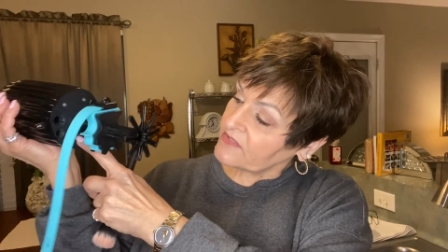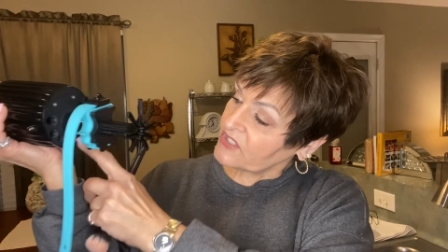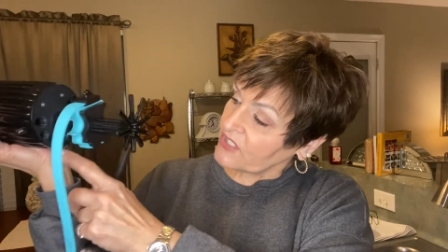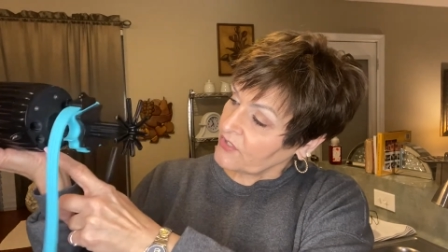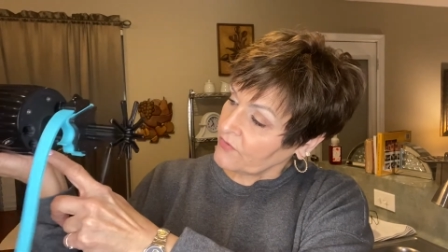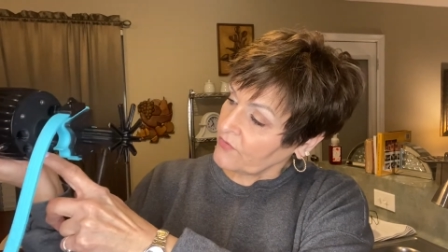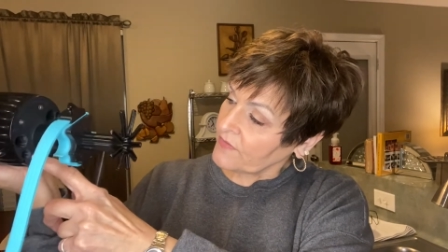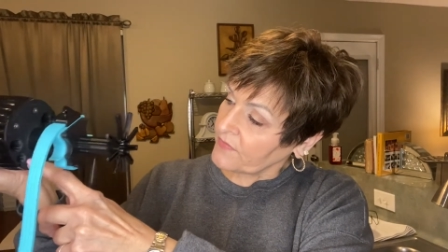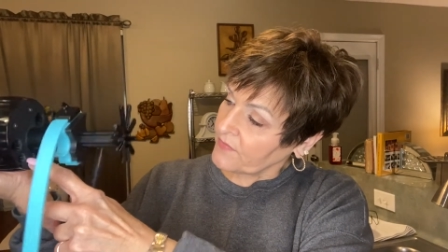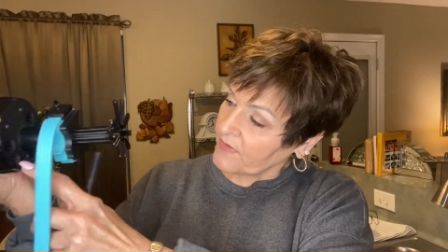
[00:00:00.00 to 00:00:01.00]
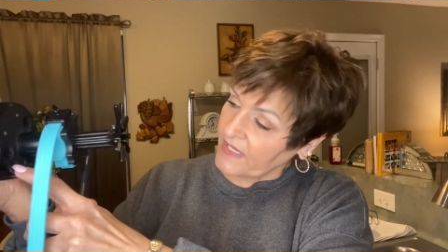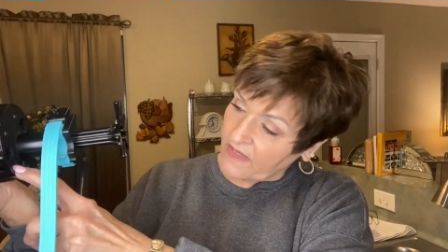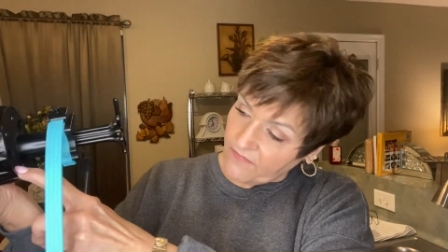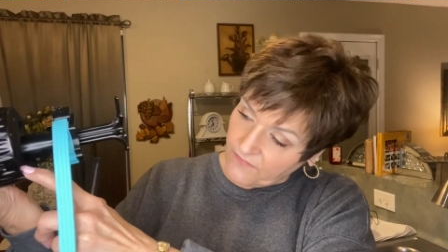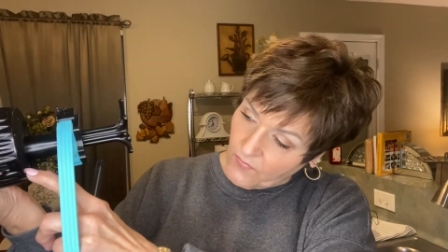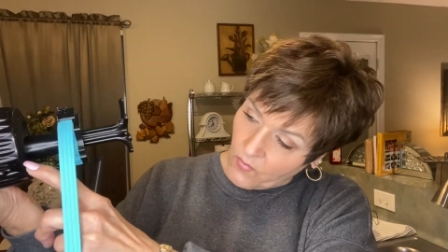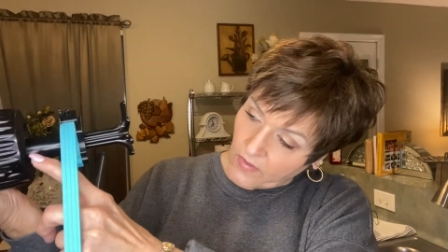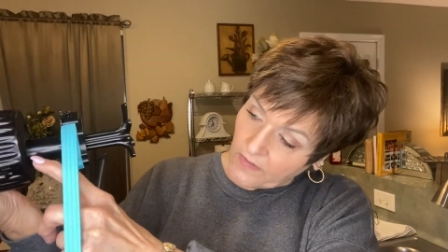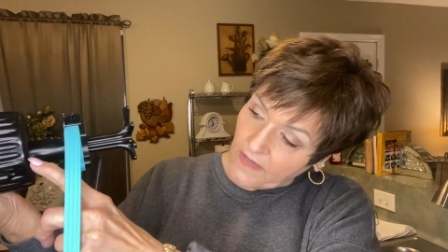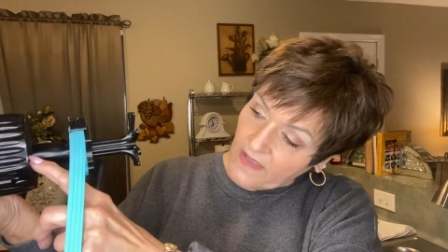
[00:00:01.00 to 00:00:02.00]
2, 3,
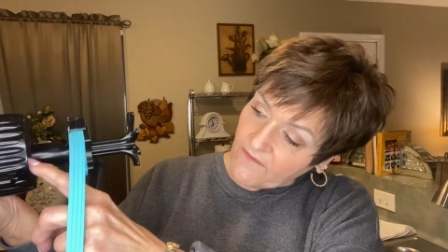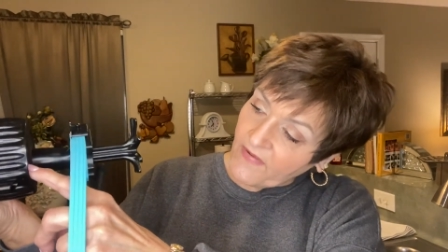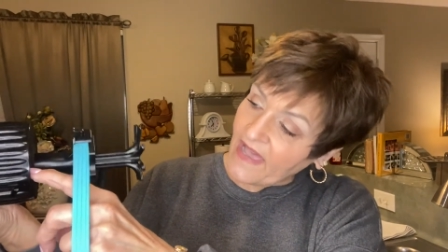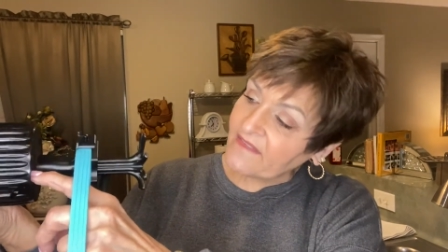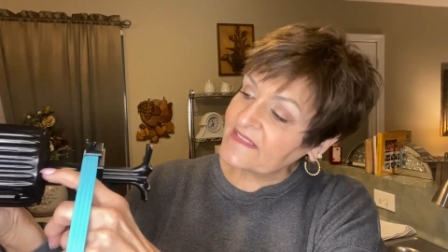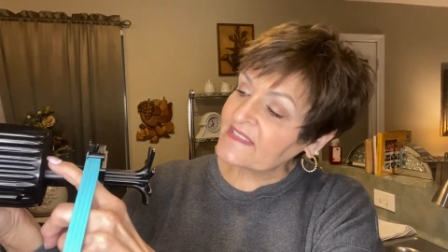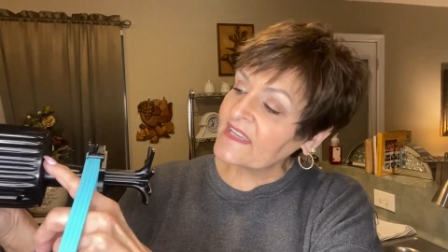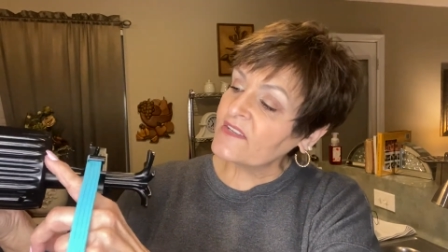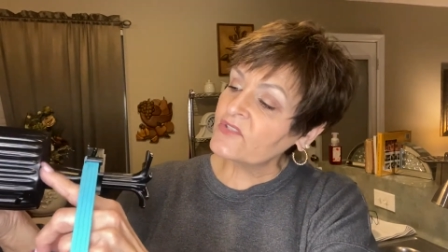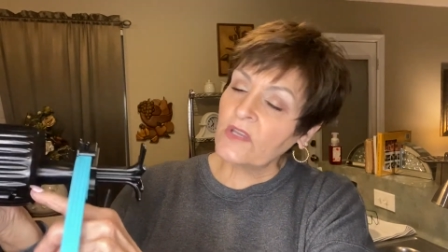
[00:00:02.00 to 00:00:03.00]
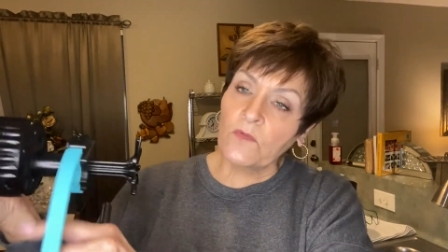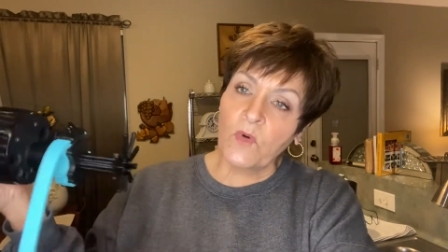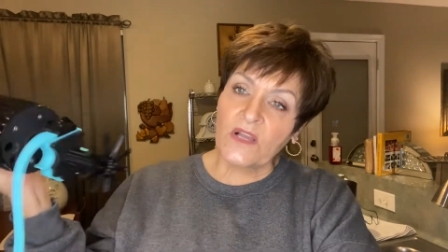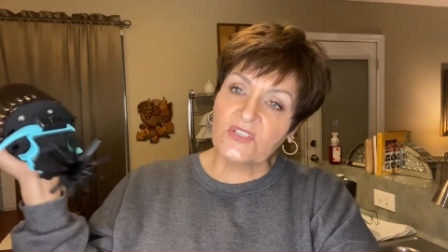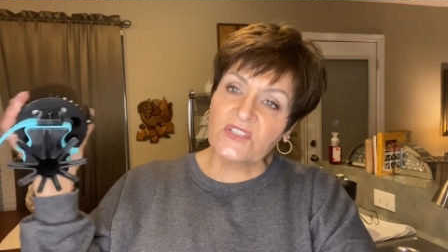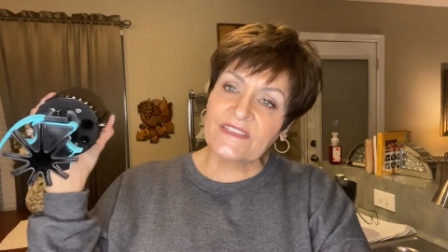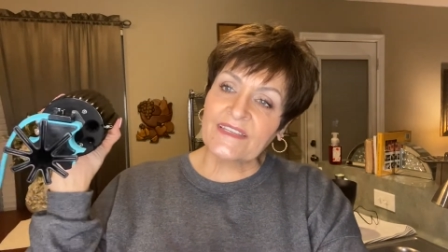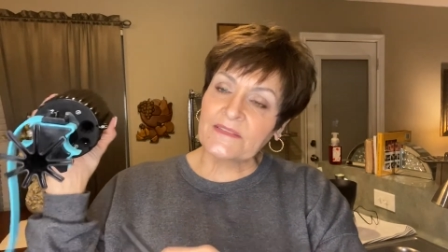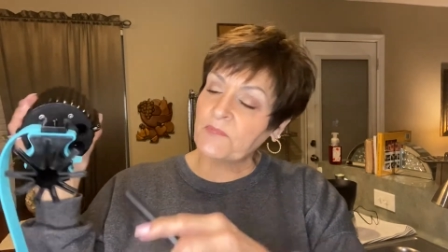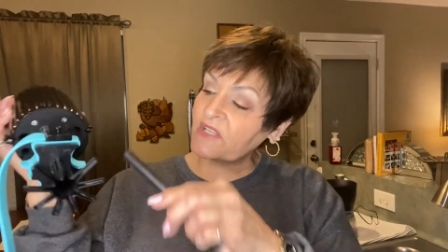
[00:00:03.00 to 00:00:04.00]
4, 5, 6. You can wash
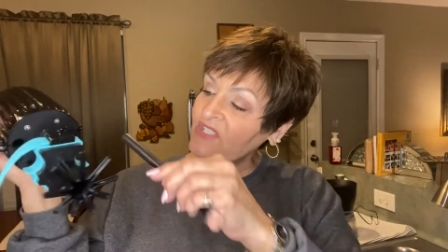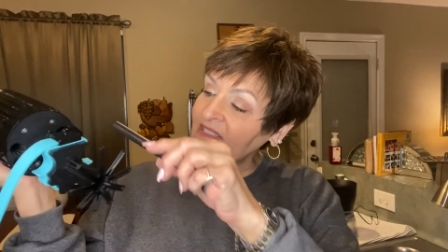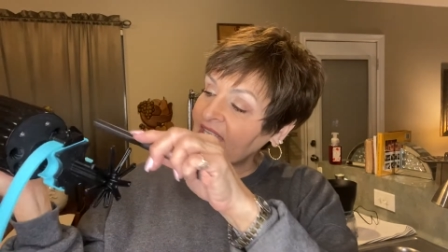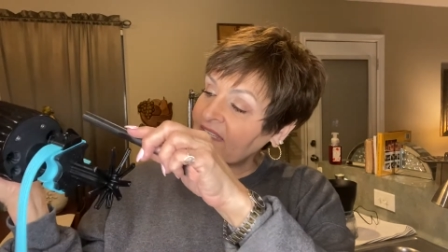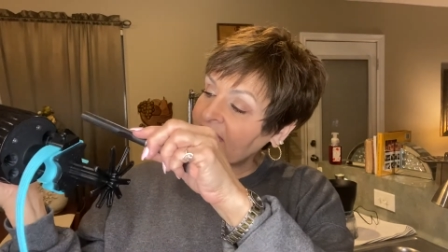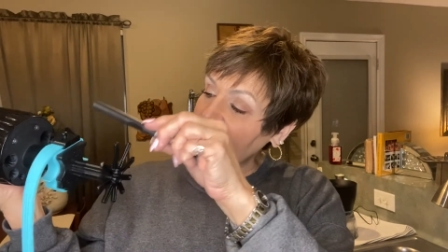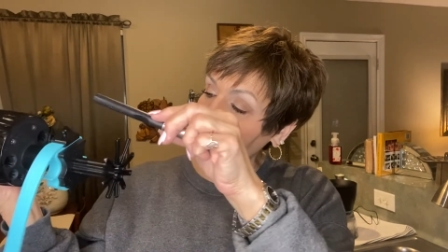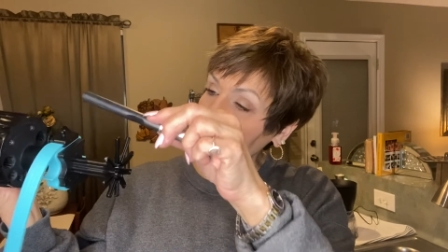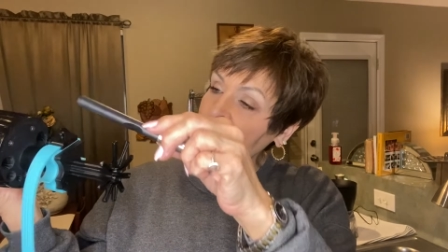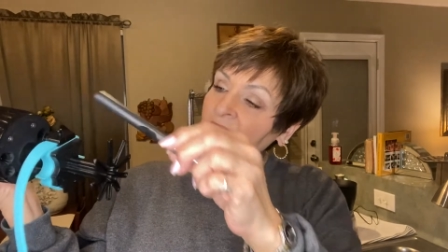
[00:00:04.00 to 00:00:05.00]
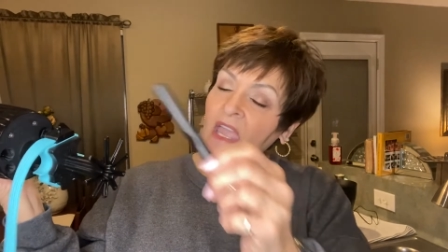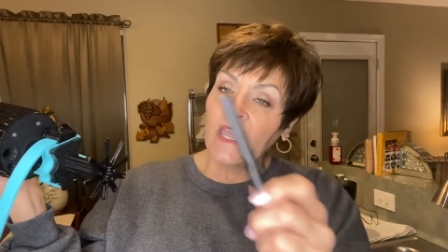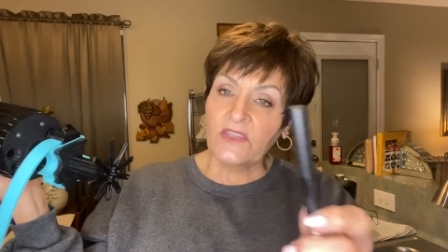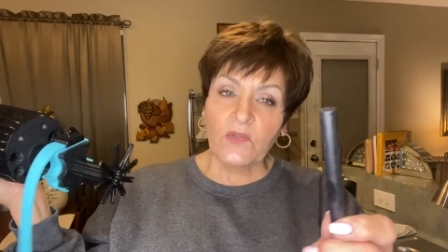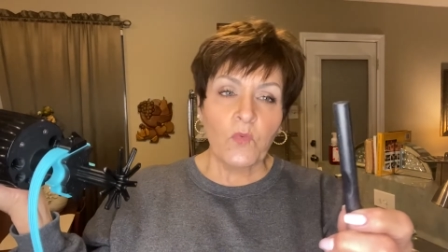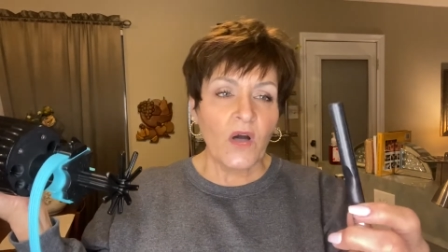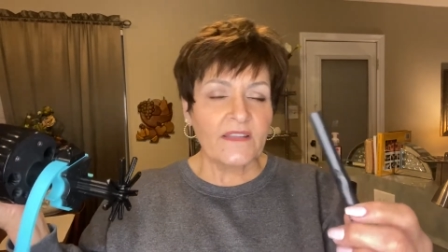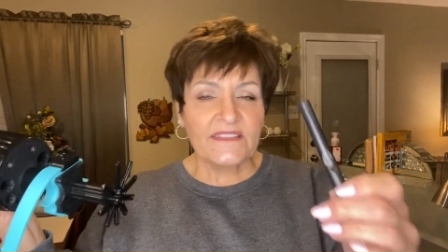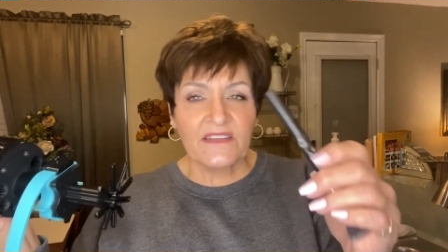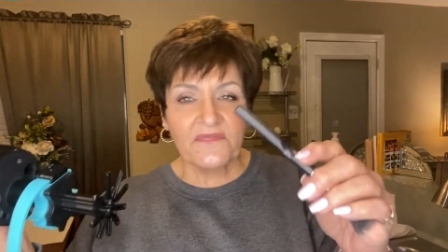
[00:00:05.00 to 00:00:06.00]
6 brushes at a time. And you
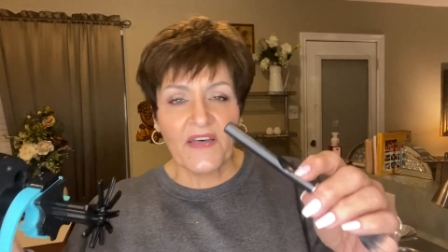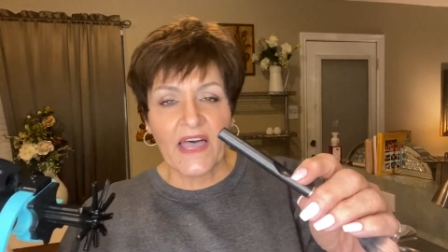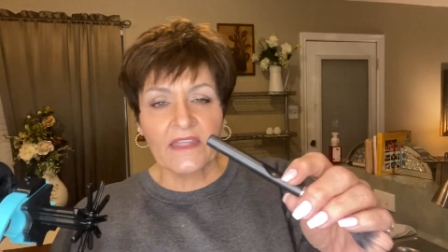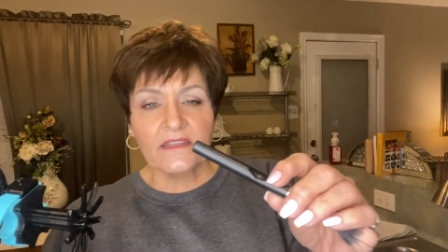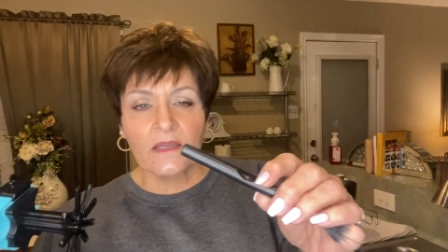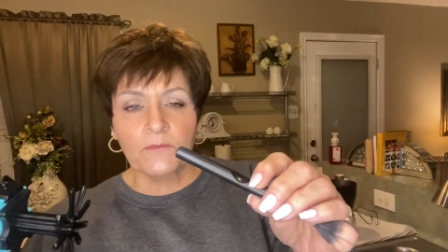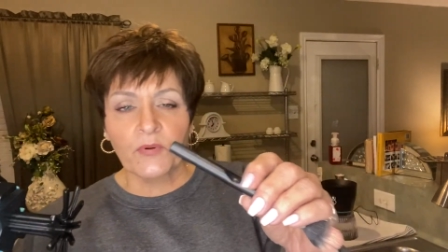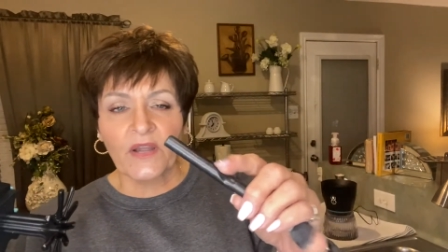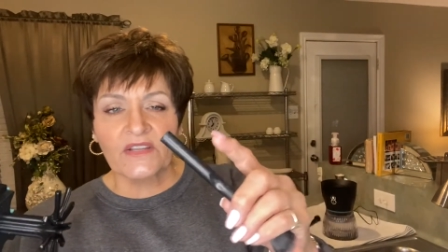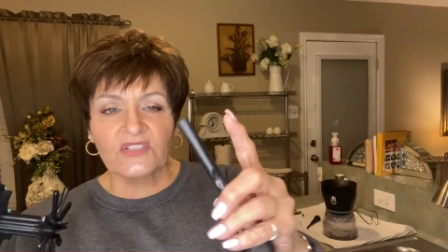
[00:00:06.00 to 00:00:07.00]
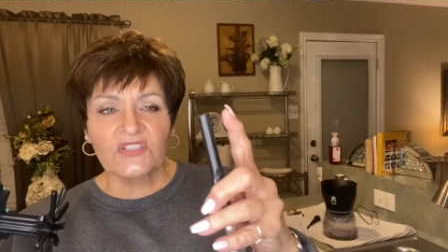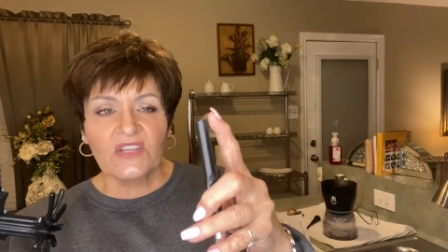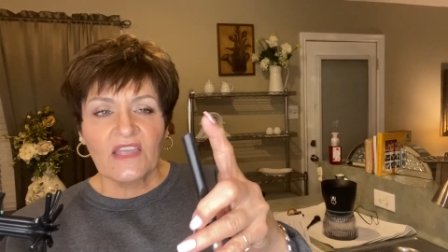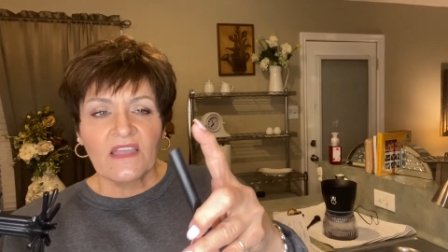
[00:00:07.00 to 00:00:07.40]
want to find a brush.